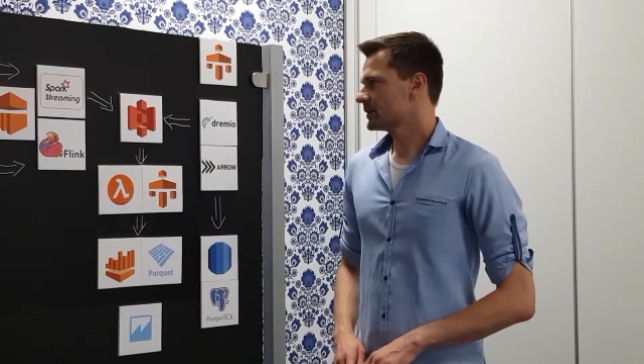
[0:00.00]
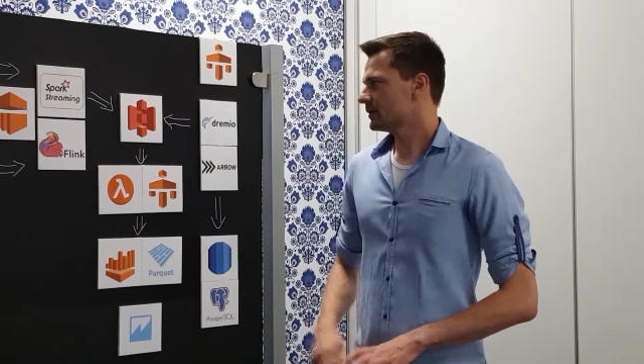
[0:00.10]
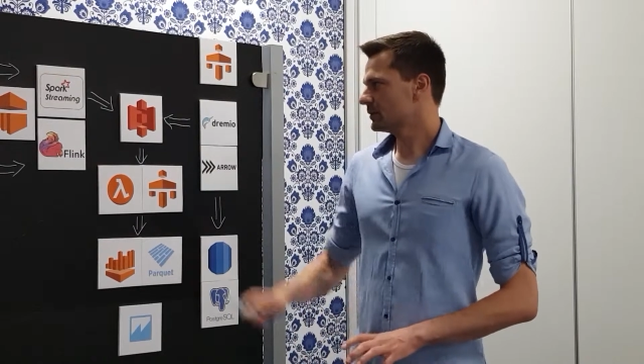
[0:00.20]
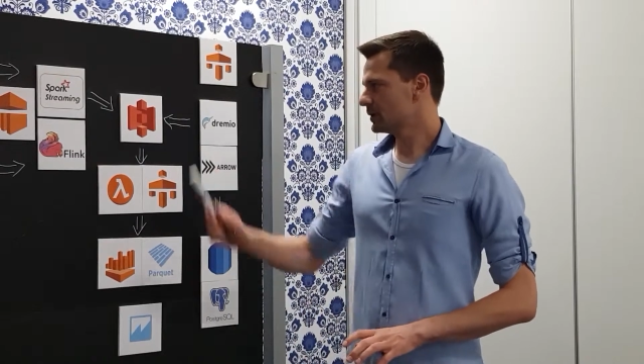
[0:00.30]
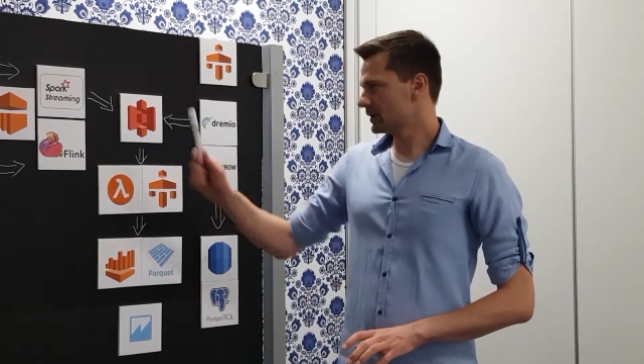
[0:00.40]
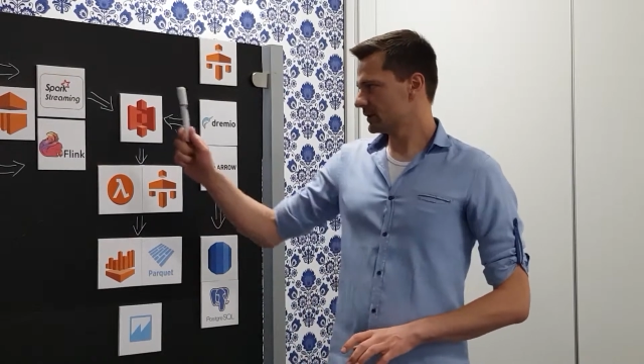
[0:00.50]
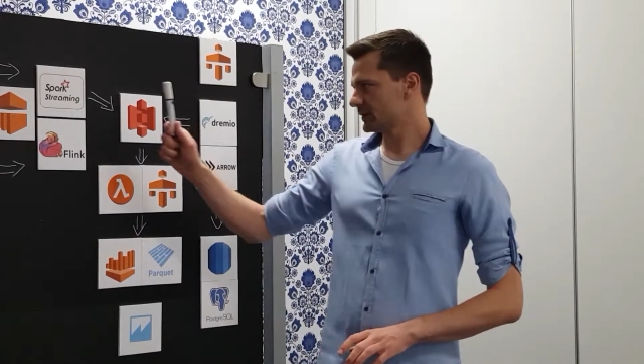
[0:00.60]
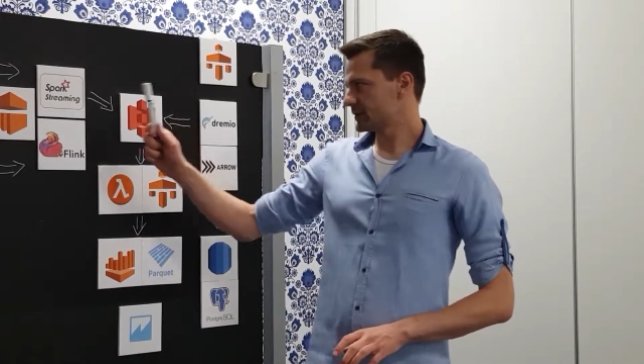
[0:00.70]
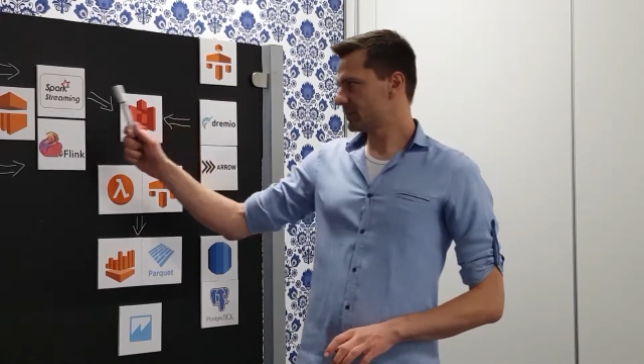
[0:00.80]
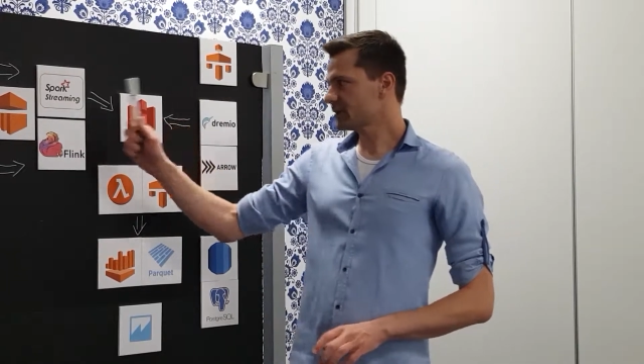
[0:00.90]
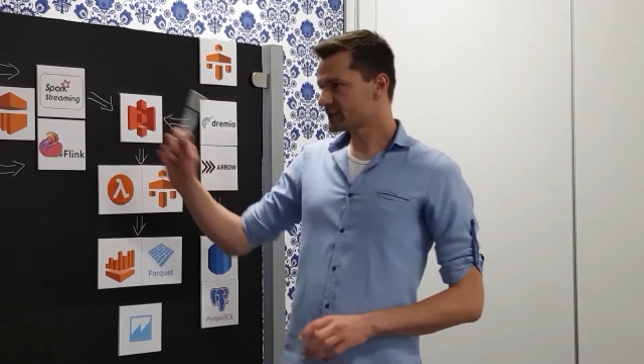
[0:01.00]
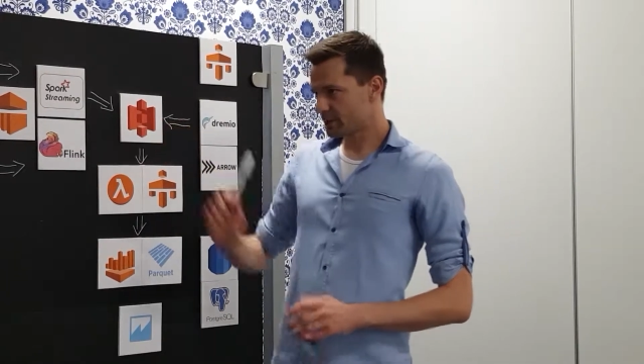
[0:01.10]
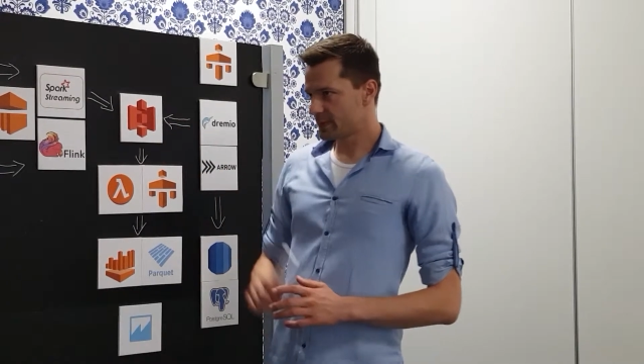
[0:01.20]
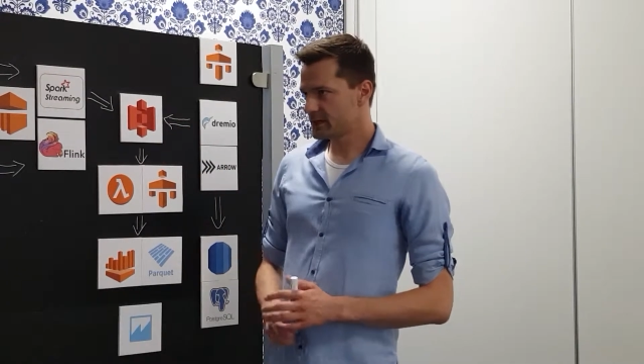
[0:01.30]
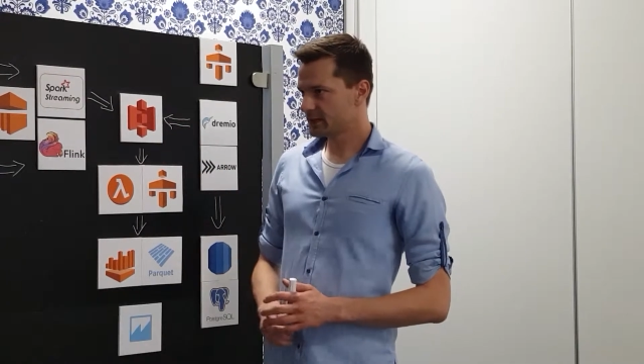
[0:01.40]
So Spark
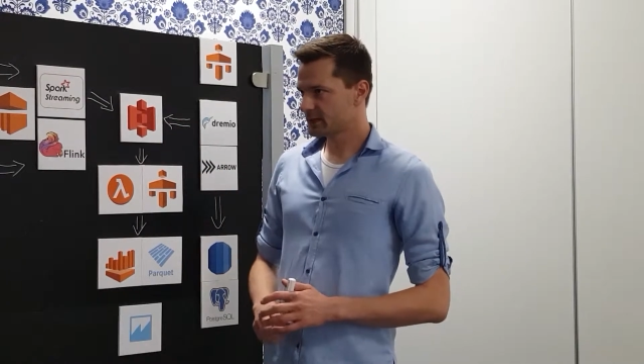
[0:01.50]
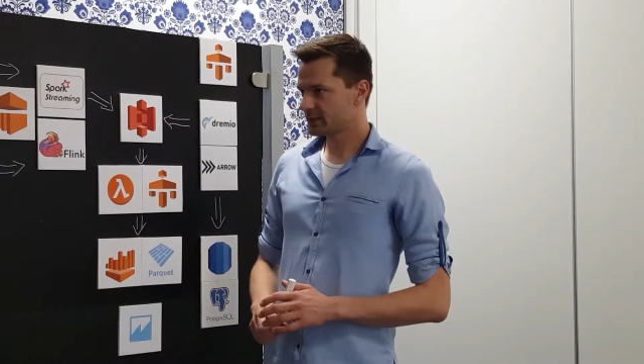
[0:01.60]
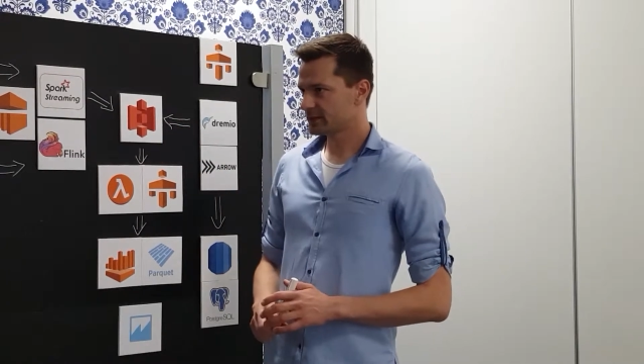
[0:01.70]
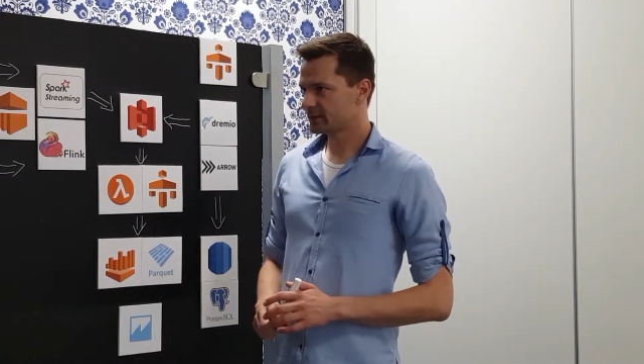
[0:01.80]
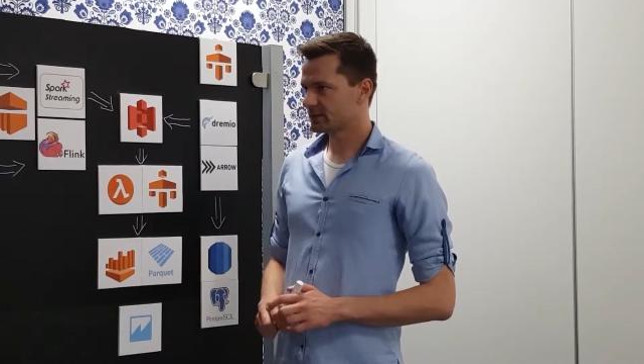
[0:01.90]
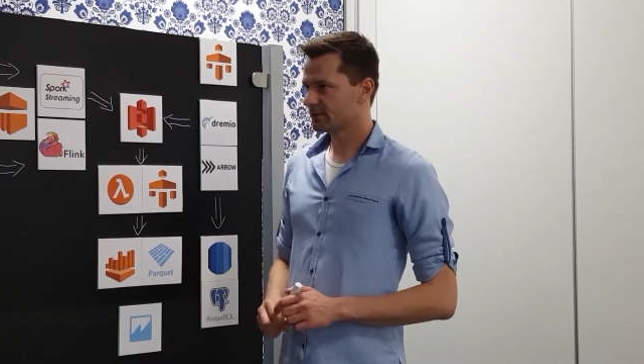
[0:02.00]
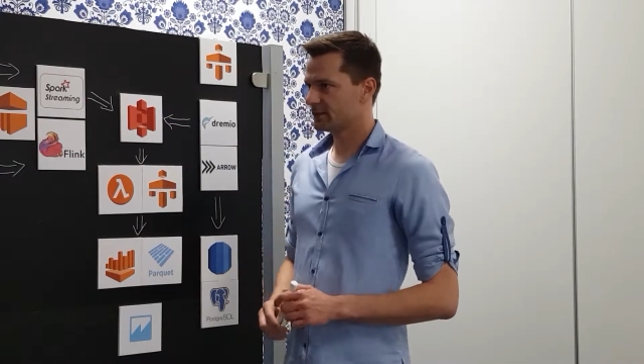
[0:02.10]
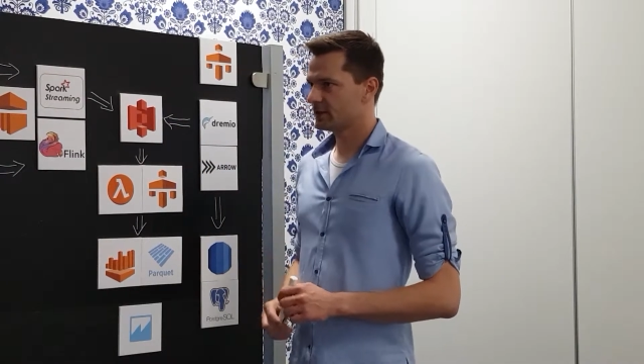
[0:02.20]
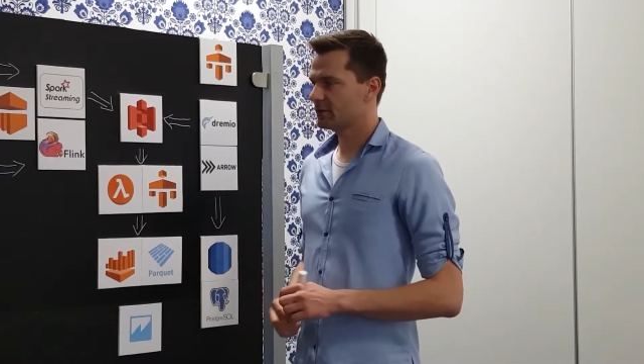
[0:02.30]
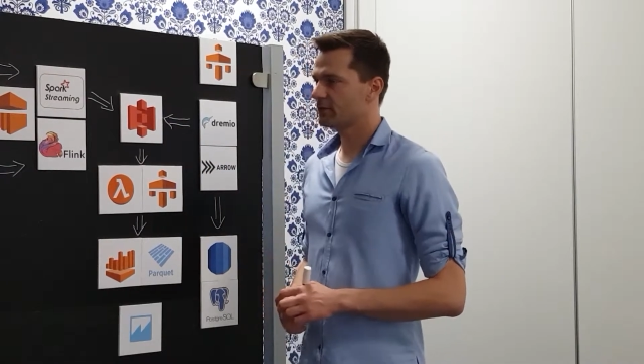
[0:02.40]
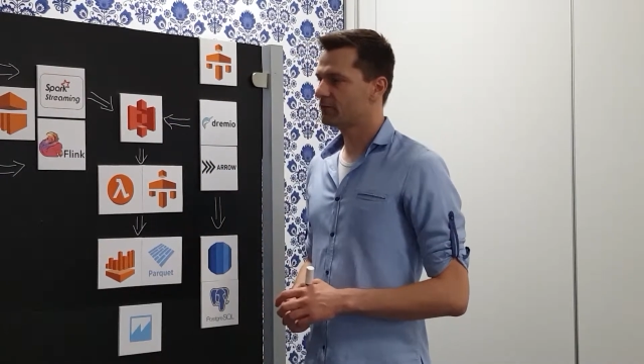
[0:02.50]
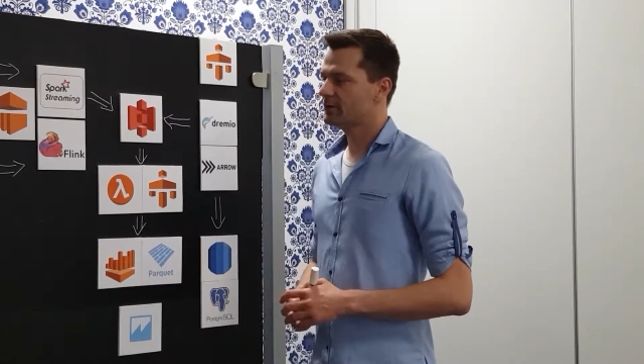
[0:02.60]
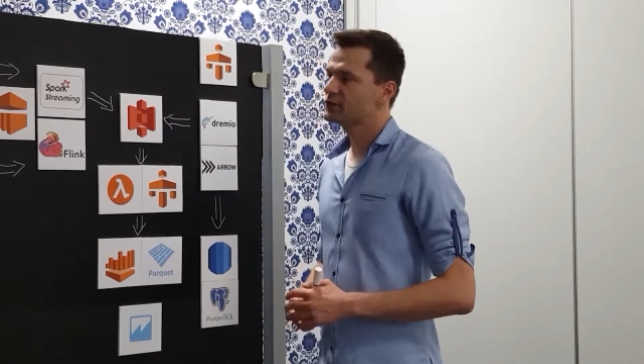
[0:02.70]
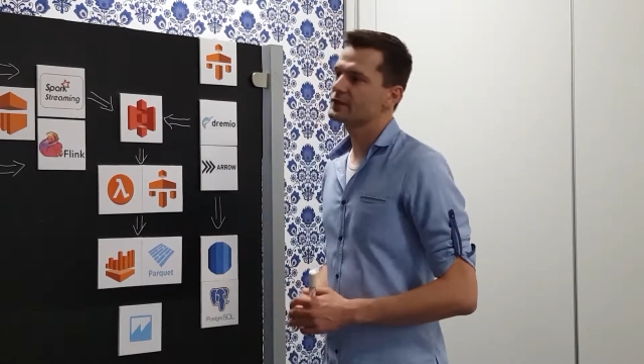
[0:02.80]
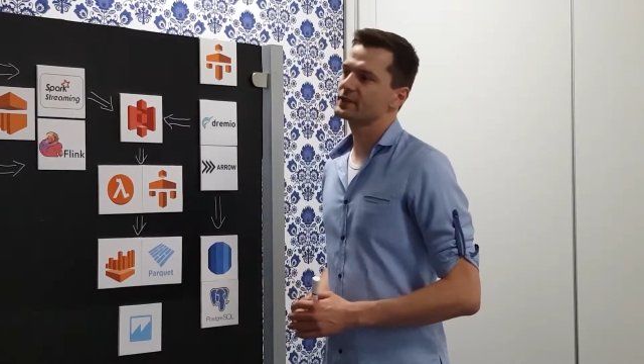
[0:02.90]
Streaming
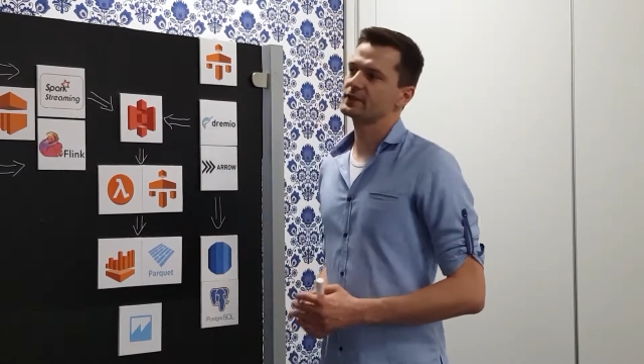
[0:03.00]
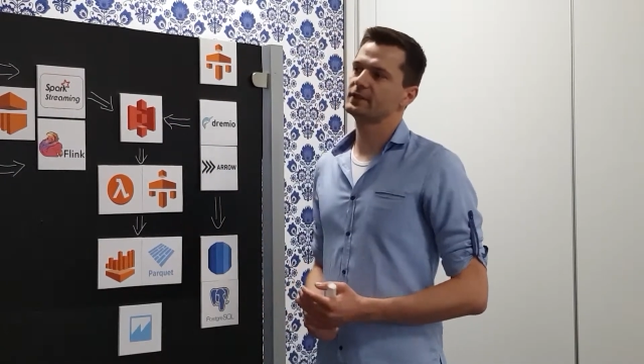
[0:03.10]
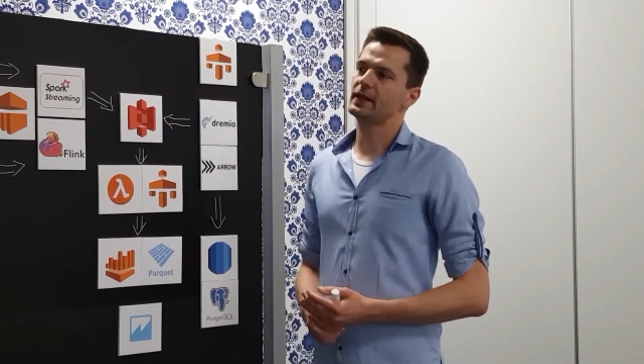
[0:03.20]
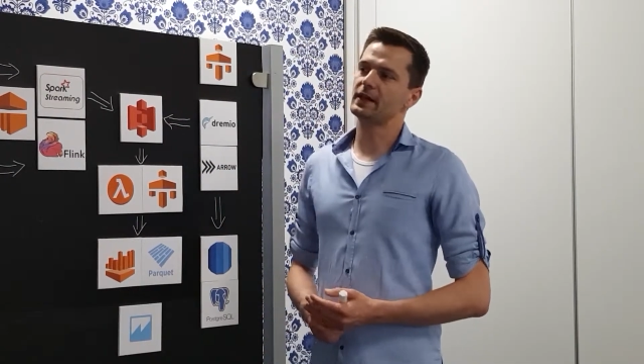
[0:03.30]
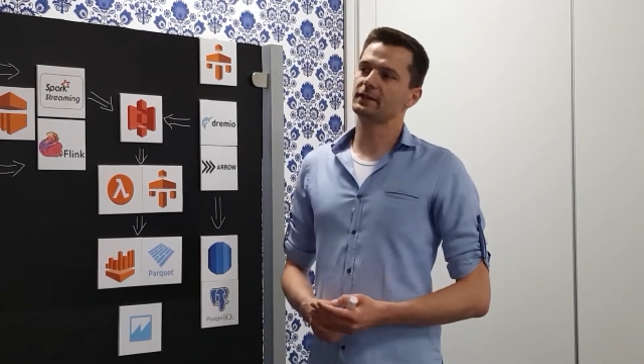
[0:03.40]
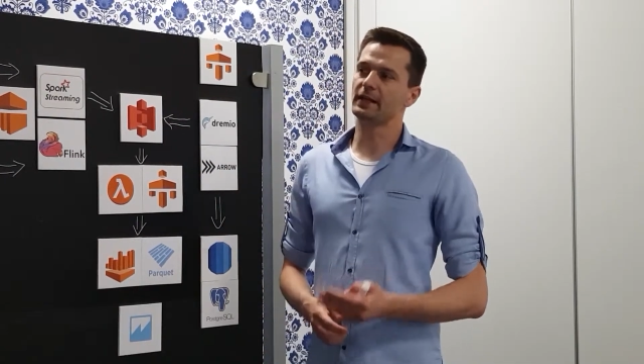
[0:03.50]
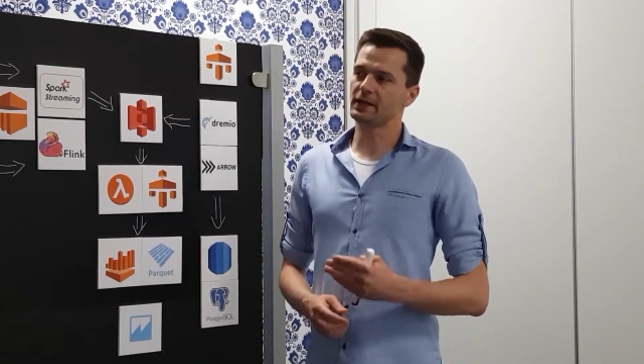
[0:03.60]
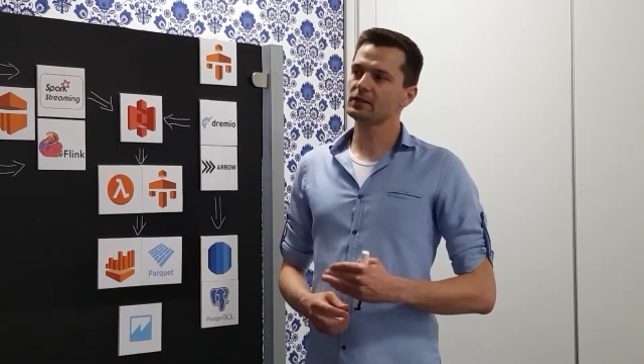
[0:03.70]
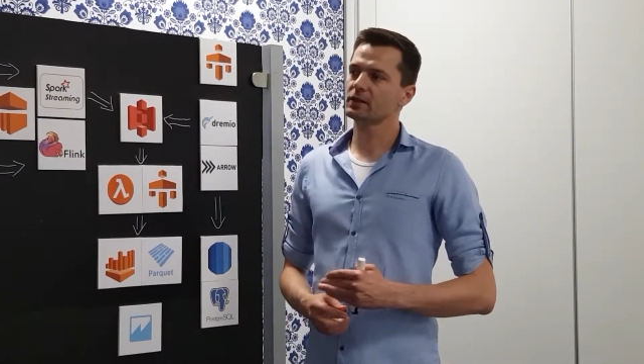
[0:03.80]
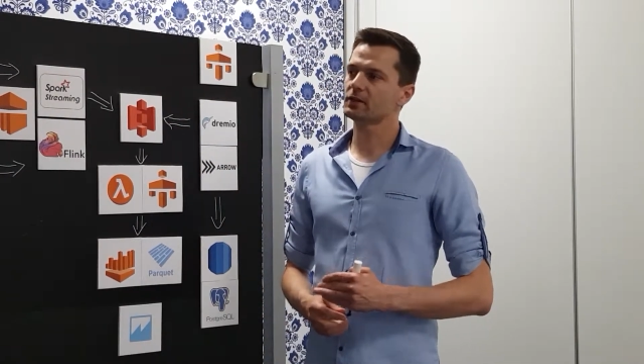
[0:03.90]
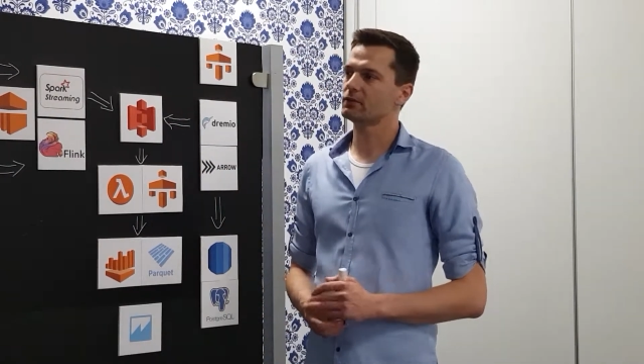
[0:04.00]
fetches the date